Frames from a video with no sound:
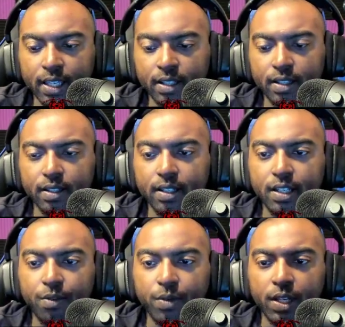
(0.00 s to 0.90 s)
Let's
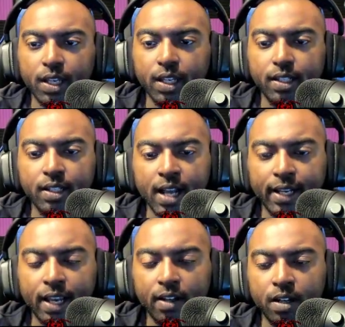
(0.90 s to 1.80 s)
see if we can get
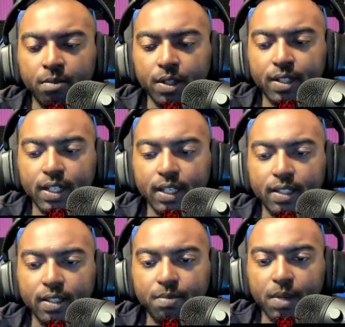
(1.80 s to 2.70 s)
knockout number 6.
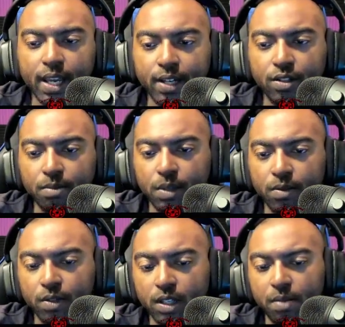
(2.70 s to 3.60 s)
This may actually be
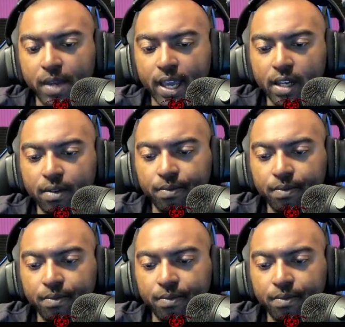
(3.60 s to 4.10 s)
really bad.